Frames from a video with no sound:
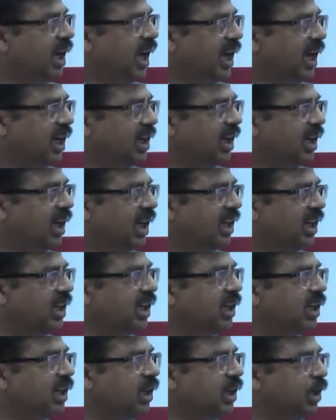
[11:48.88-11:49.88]
And
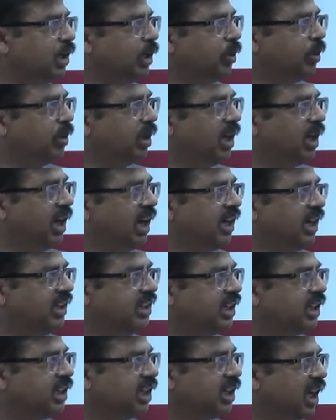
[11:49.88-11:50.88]
other lead
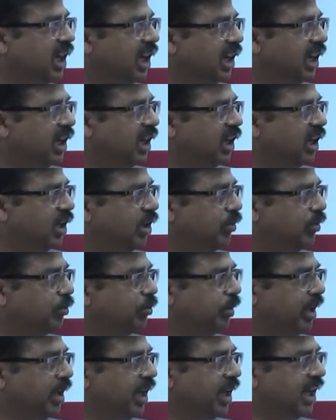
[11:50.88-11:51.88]
zinc uh,
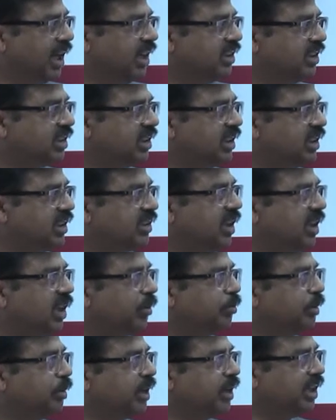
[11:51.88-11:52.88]
mineralizations are
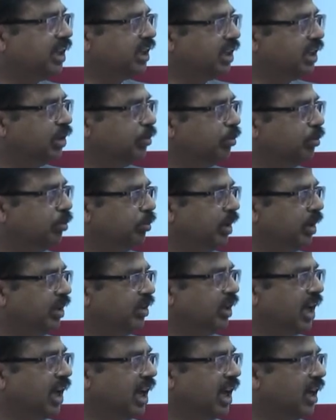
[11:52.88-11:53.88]
present in
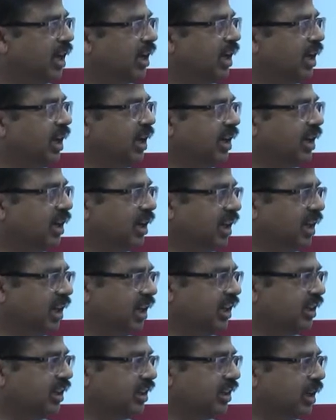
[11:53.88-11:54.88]
Banyar and
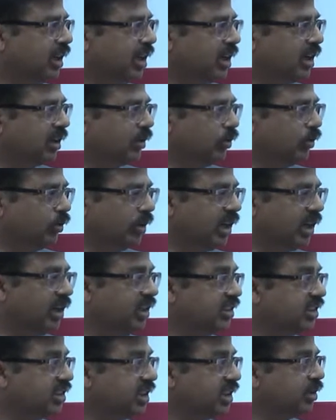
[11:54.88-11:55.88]
Anantnag, Doda
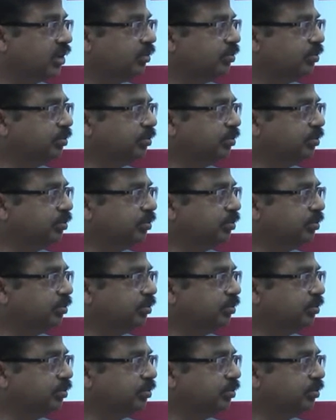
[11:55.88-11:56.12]
district.